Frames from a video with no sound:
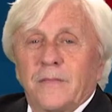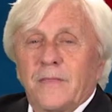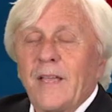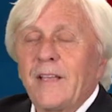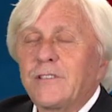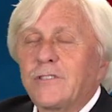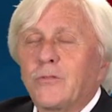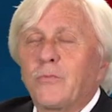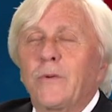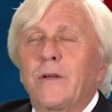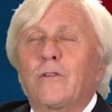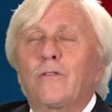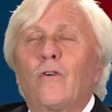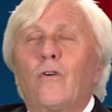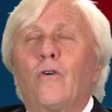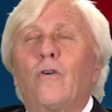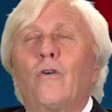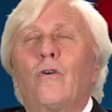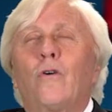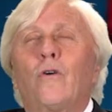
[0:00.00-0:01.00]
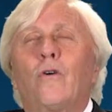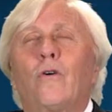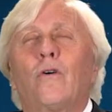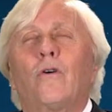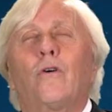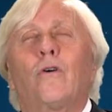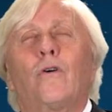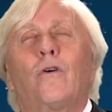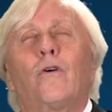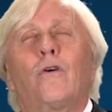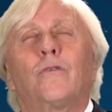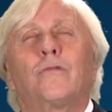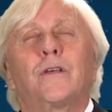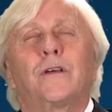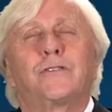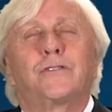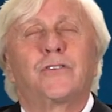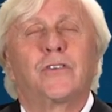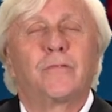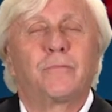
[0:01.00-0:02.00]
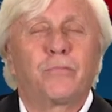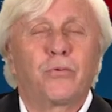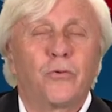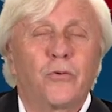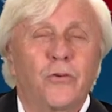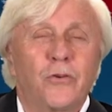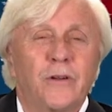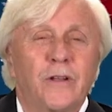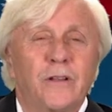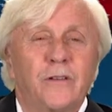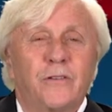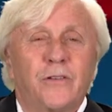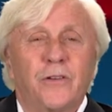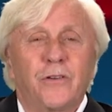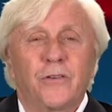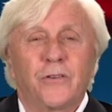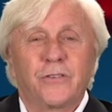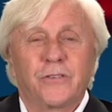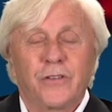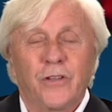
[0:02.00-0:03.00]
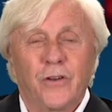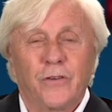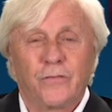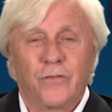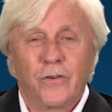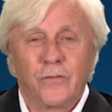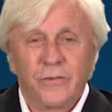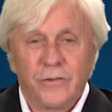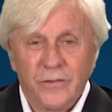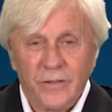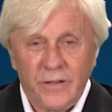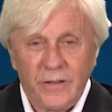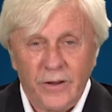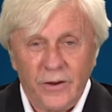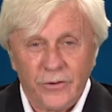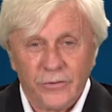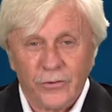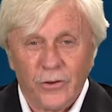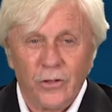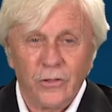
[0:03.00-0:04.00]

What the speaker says: That's when all that you've poured into yourself over the years,